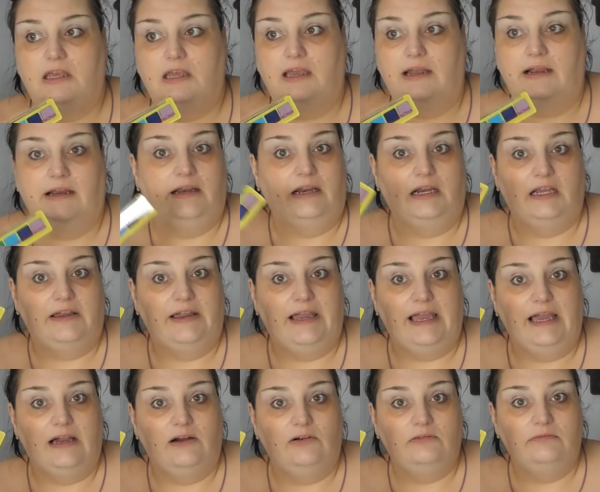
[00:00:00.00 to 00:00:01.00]
And I don't know
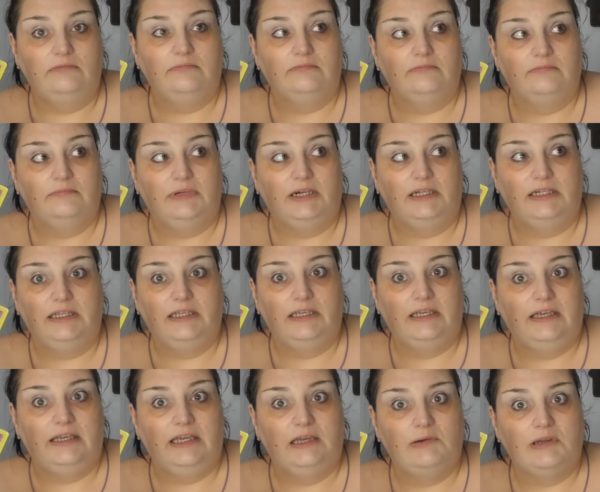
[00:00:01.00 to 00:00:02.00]
how, but I didn't
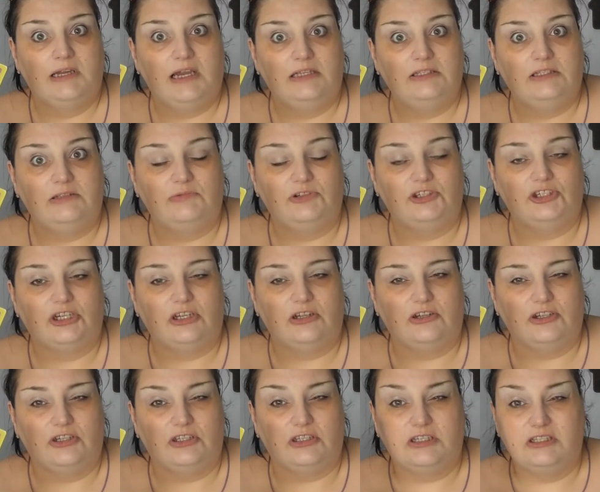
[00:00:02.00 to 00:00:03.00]
get hit with customs
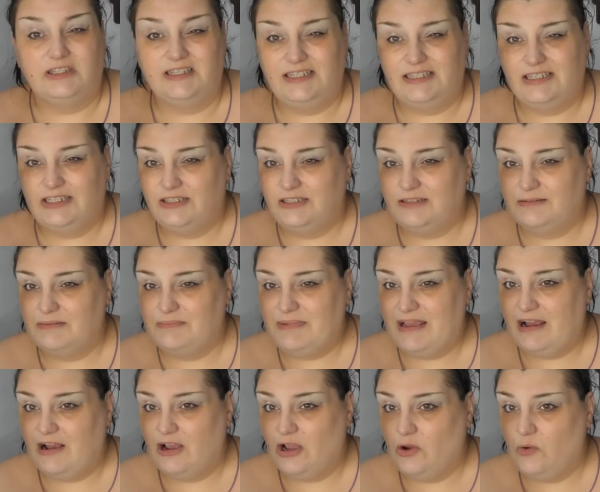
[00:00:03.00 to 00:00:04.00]
charges because this is
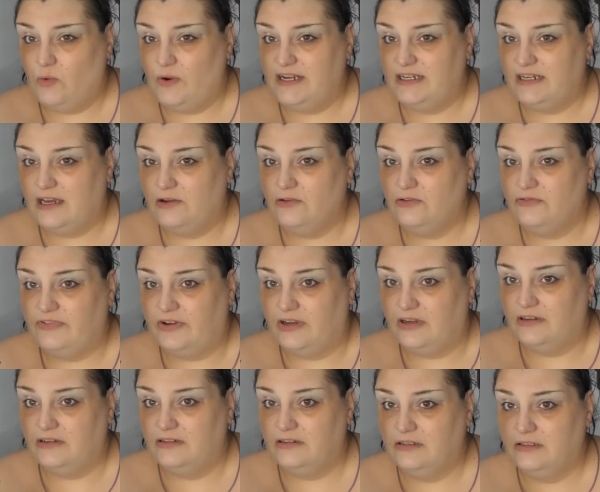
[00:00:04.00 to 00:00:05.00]
about a quid
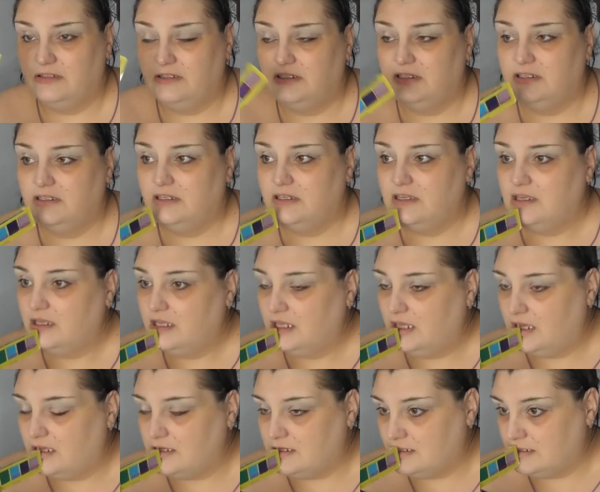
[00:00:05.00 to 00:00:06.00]
over.
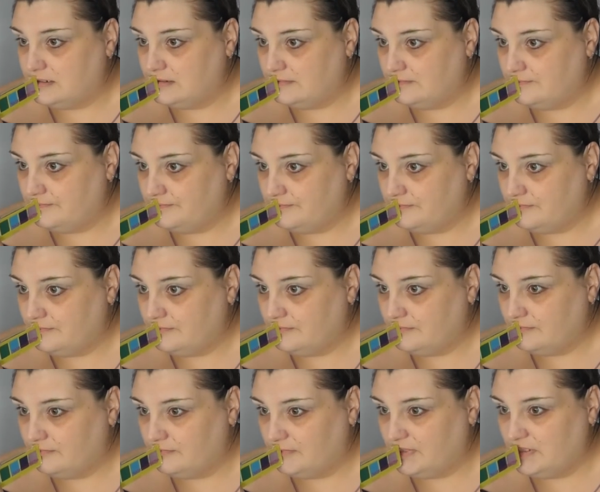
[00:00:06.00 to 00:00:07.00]
Because
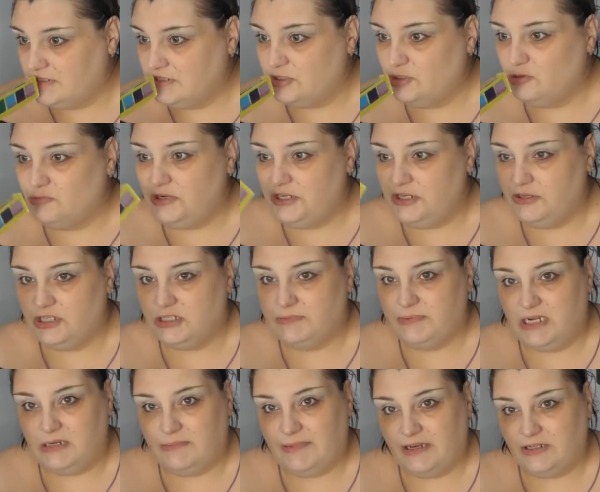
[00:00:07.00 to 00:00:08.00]
um, normally you can
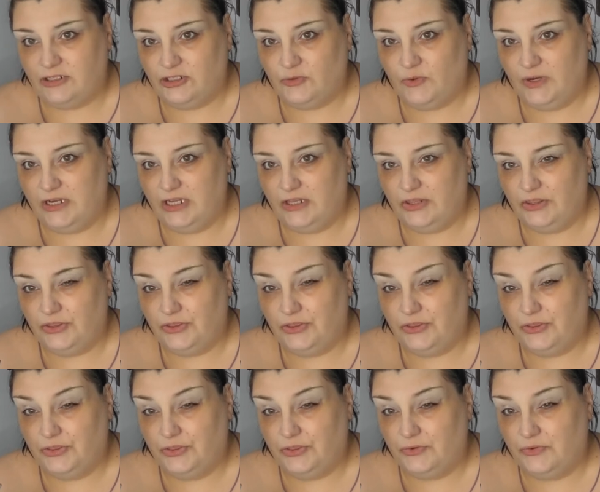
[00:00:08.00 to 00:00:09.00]
spend about
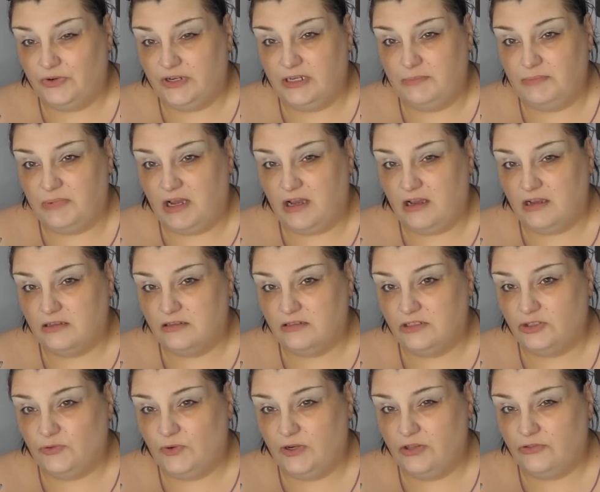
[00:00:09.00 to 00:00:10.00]
23 23
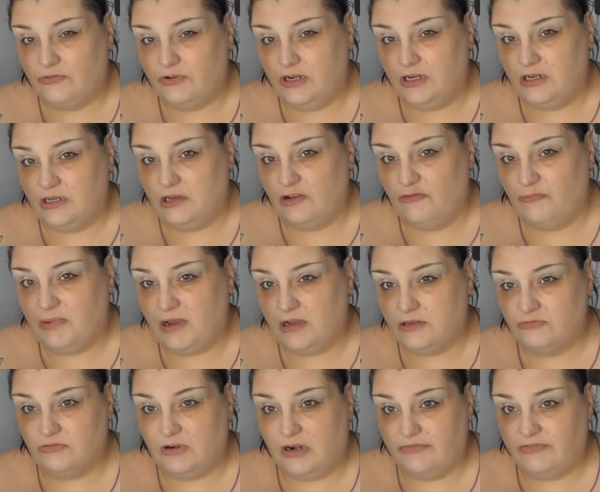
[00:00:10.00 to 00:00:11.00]
bucks, 23 and a half
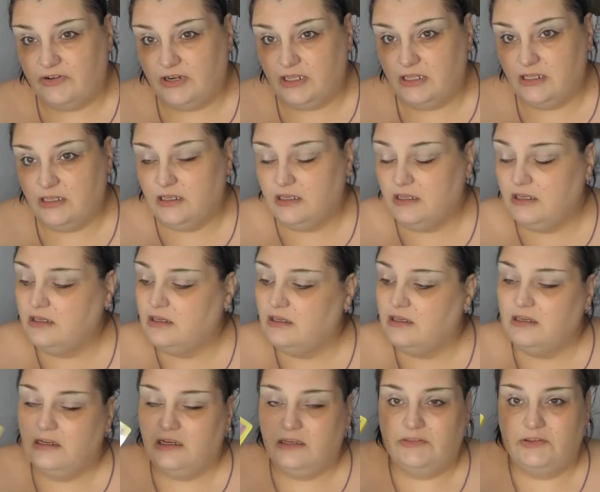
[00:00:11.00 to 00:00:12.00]
bucks roughly.
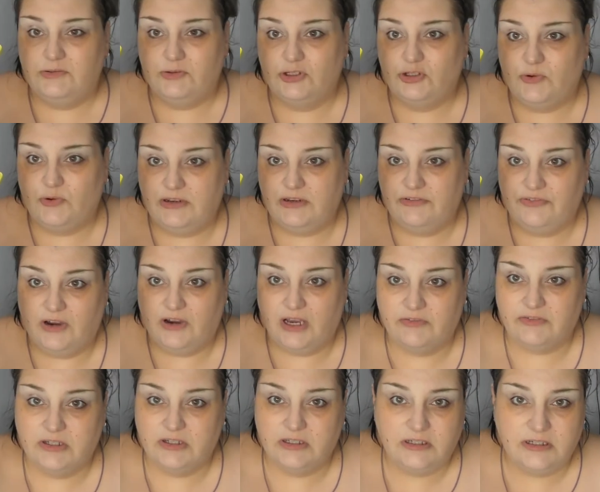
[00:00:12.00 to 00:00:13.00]
This was
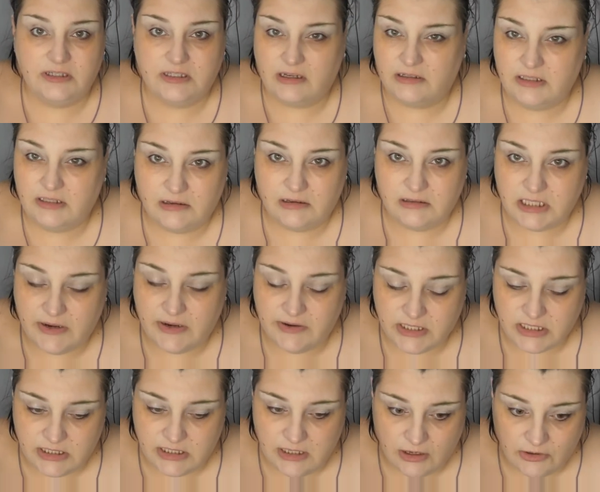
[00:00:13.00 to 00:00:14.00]
25. Goodness only knows how it
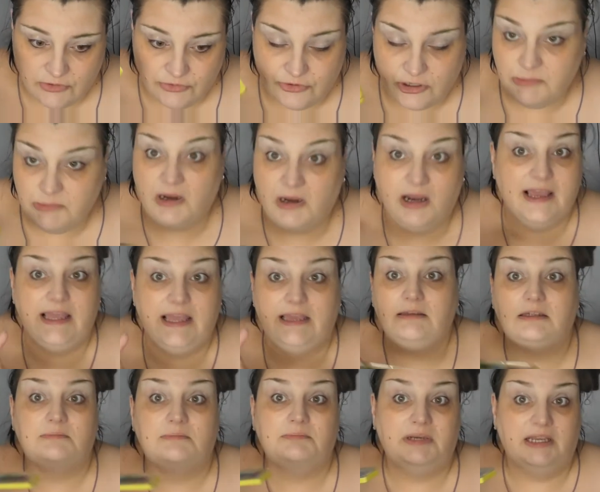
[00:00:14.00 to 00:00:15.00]
snuck through, but I
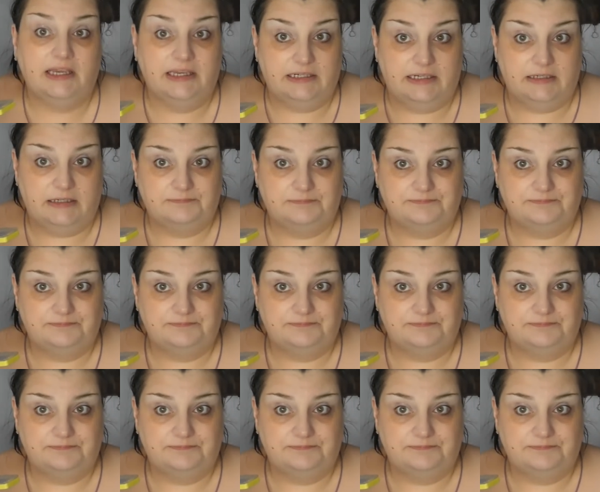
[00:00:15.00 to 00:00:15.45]
ain't complaining.